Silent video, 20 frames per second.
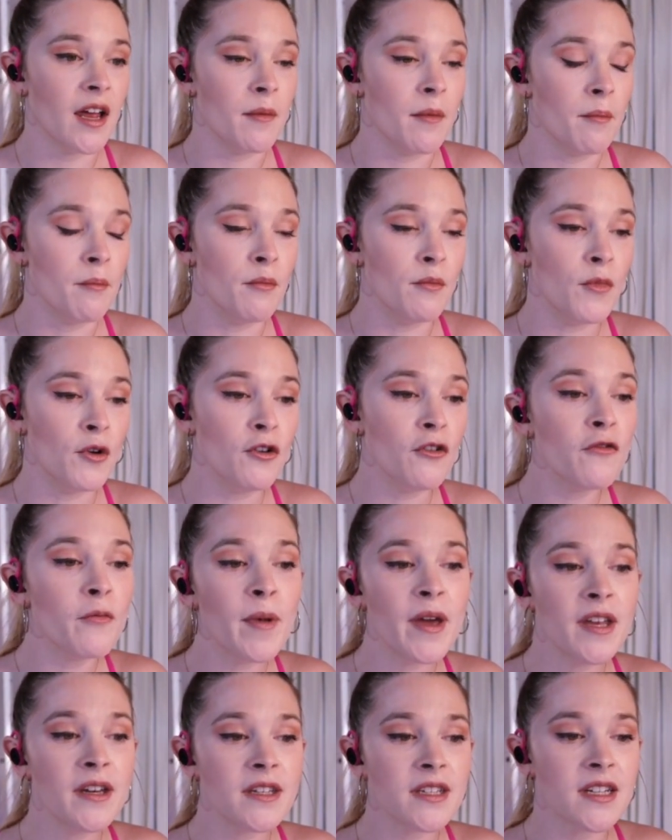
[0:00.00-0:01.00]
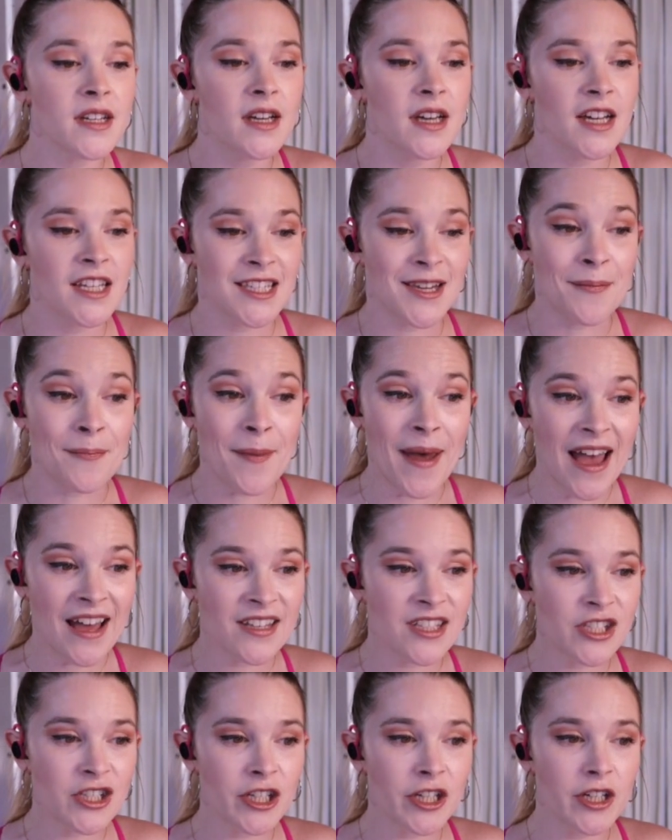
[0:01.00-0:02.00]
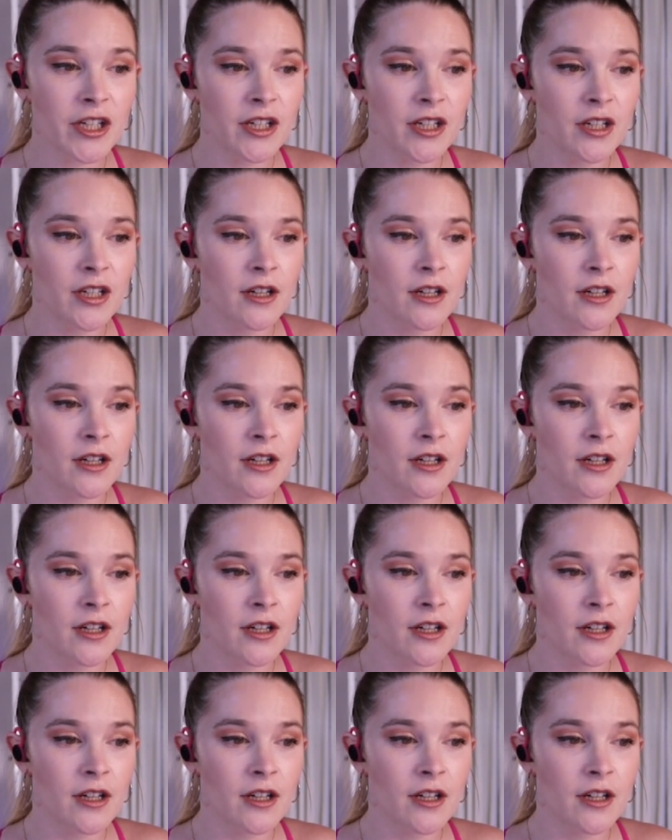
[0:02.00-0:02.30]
movement to master